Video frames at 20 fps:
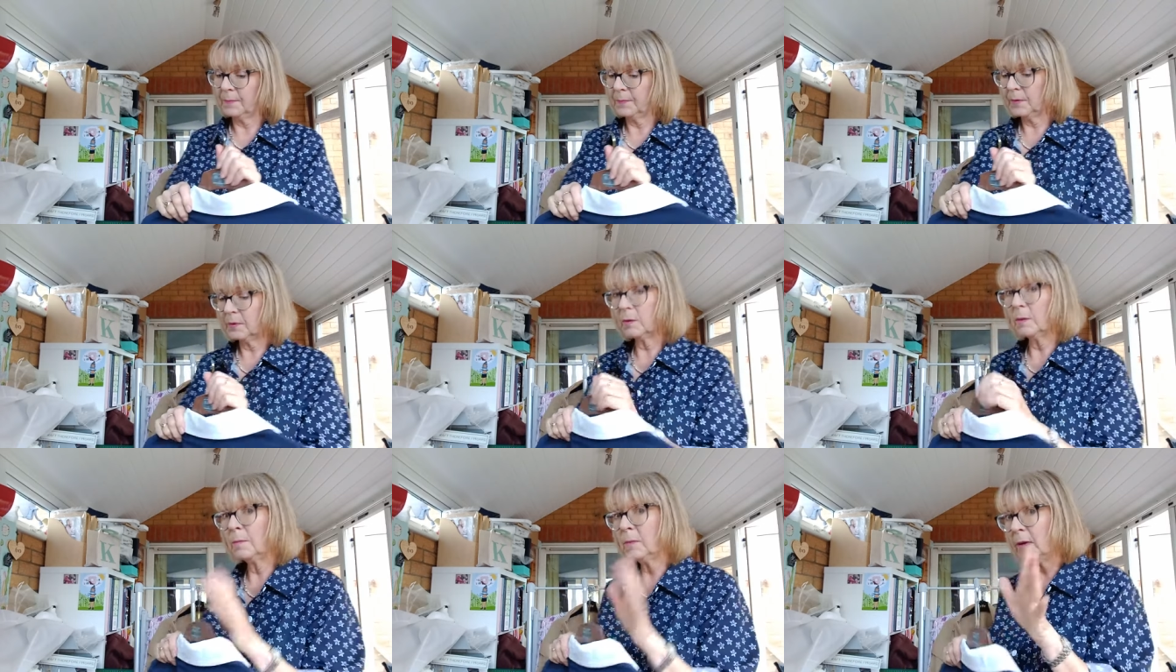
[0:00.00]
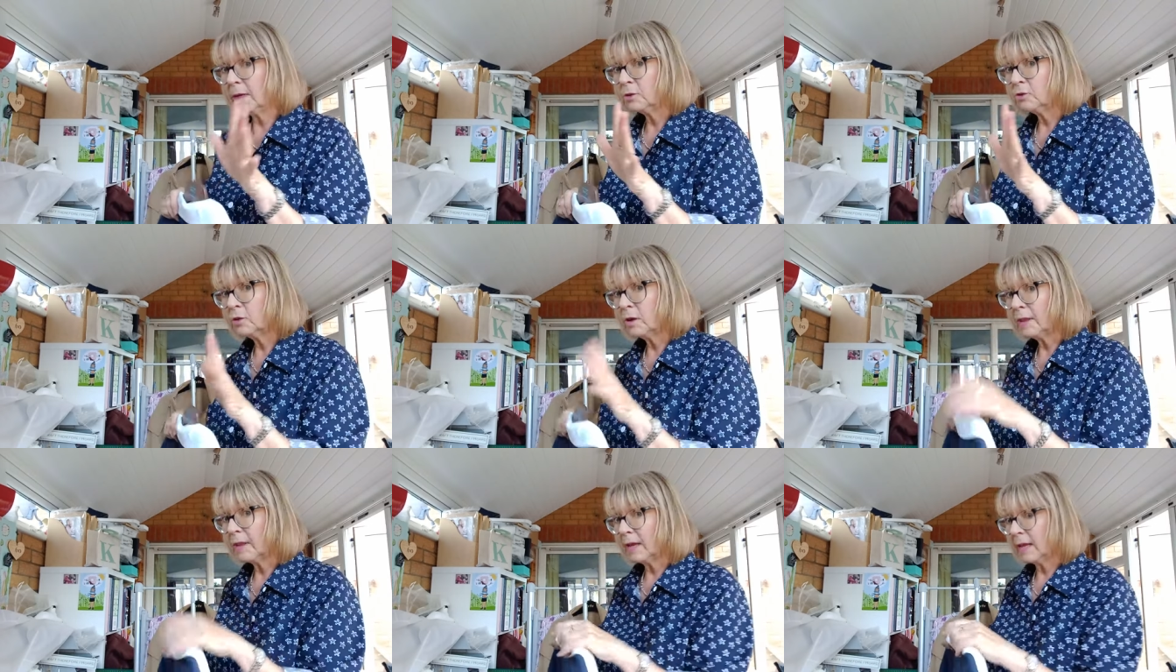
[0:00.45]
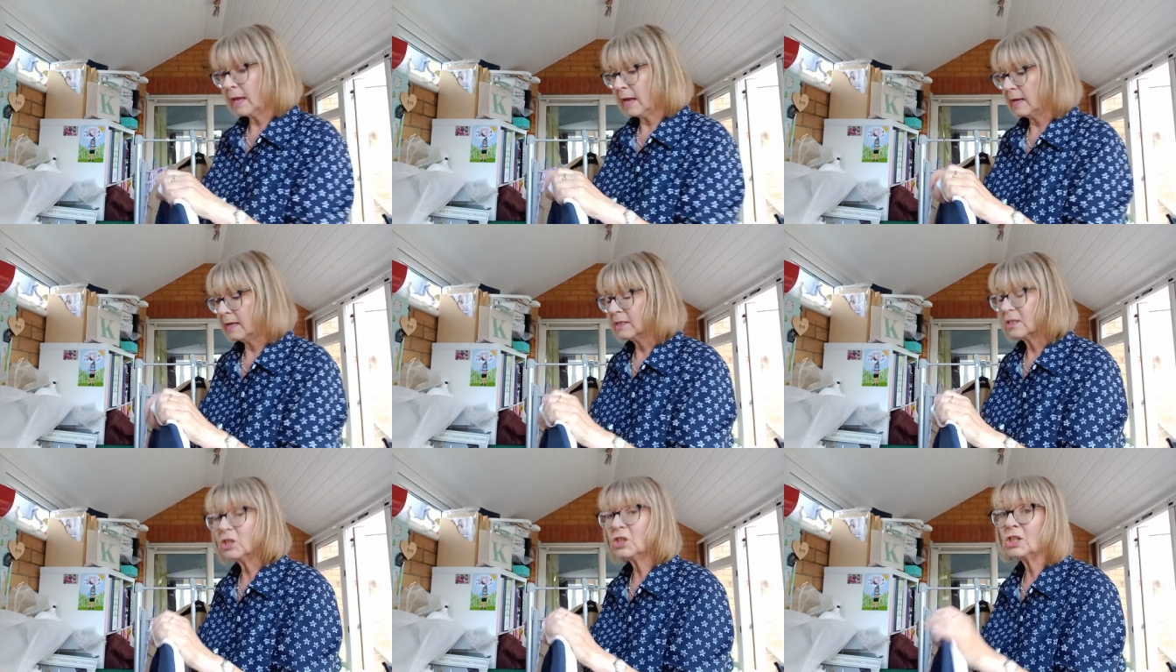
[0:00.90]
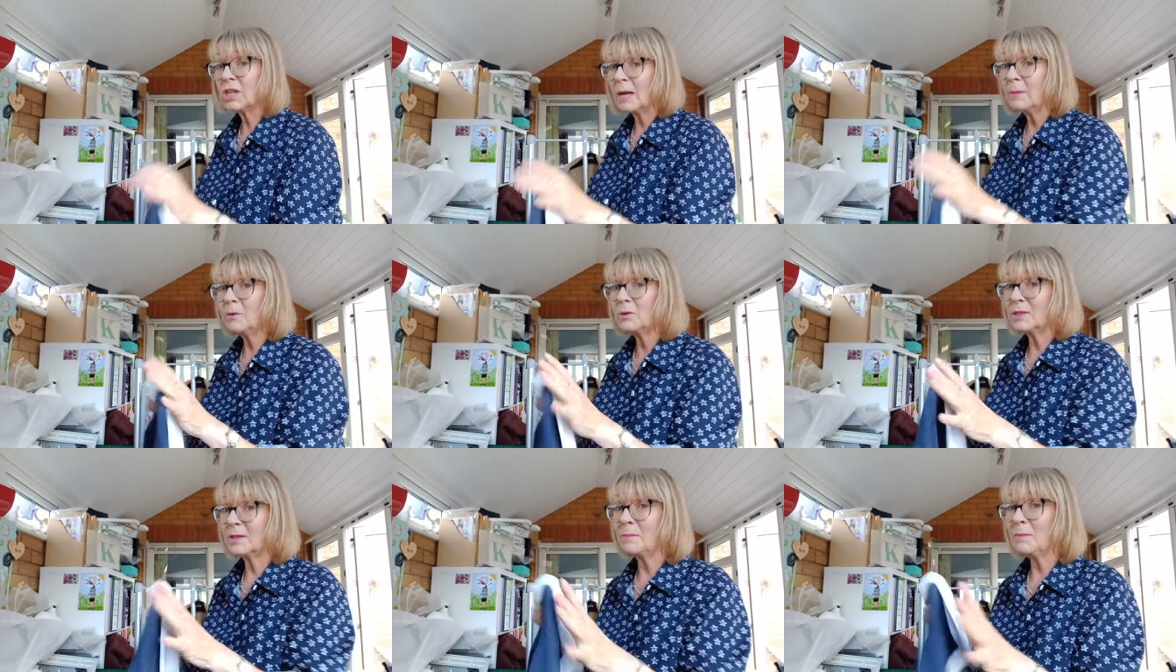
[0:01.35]
So I might try that again. It's a shame
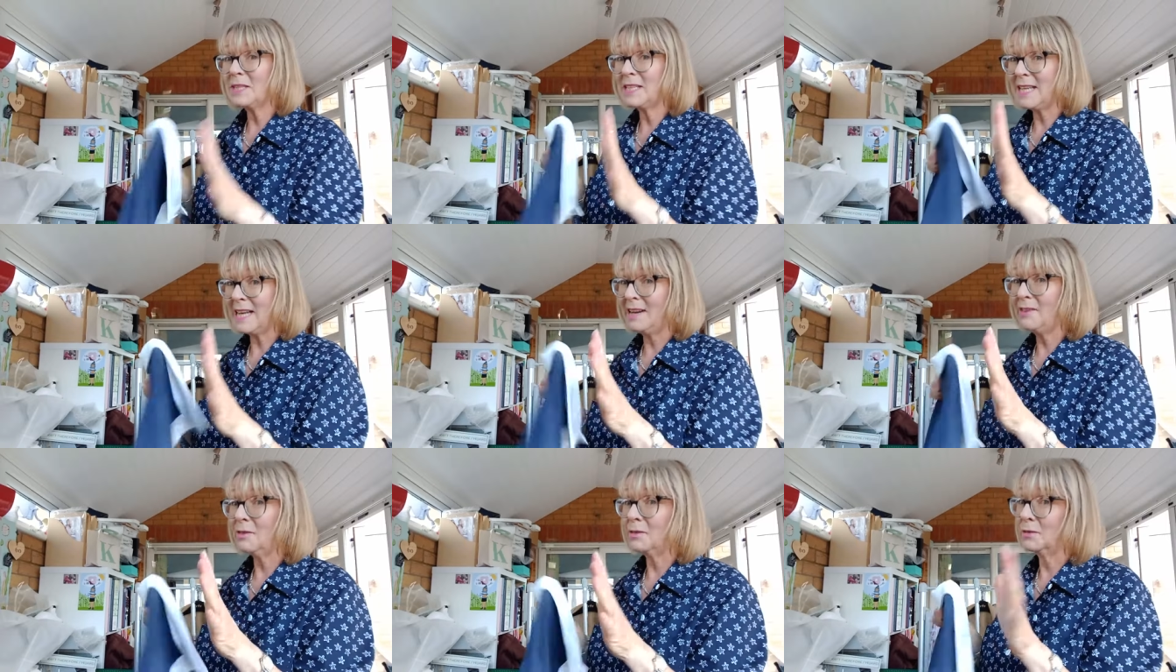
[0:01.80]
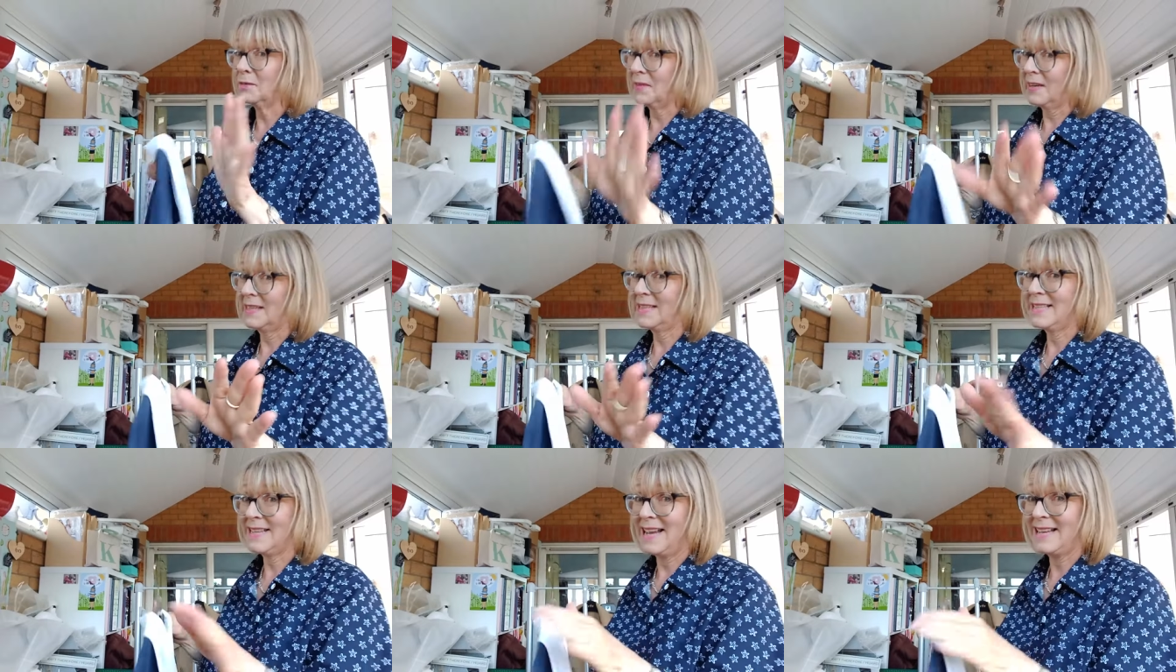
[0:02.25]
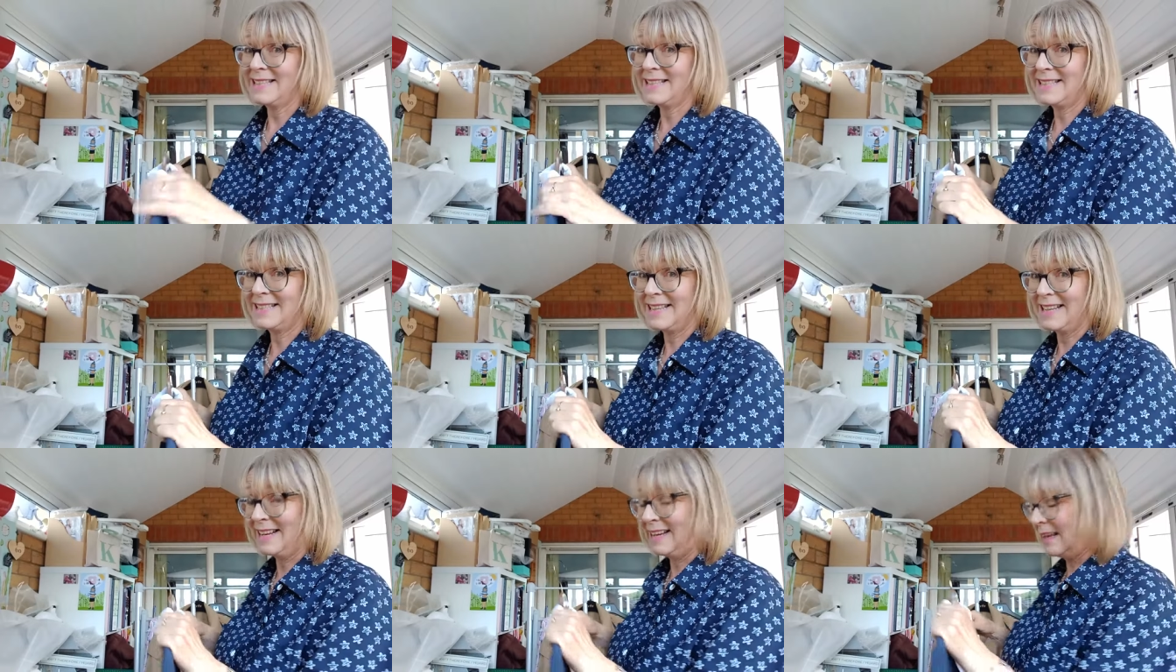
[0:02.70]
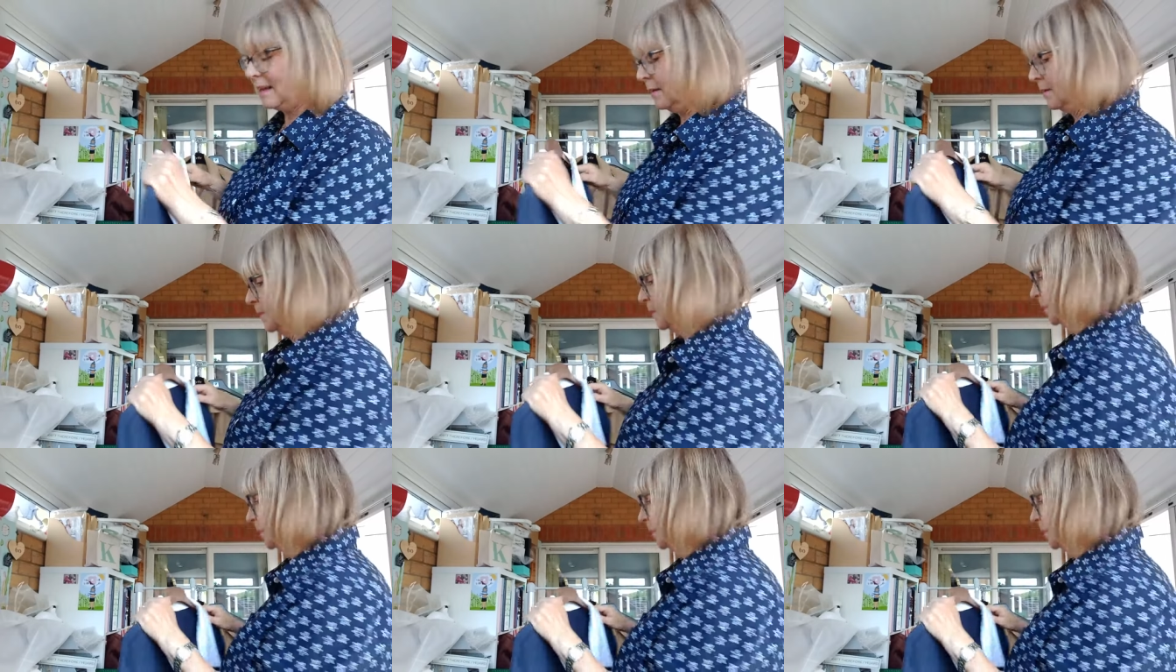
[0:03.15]
because the material's fantastic.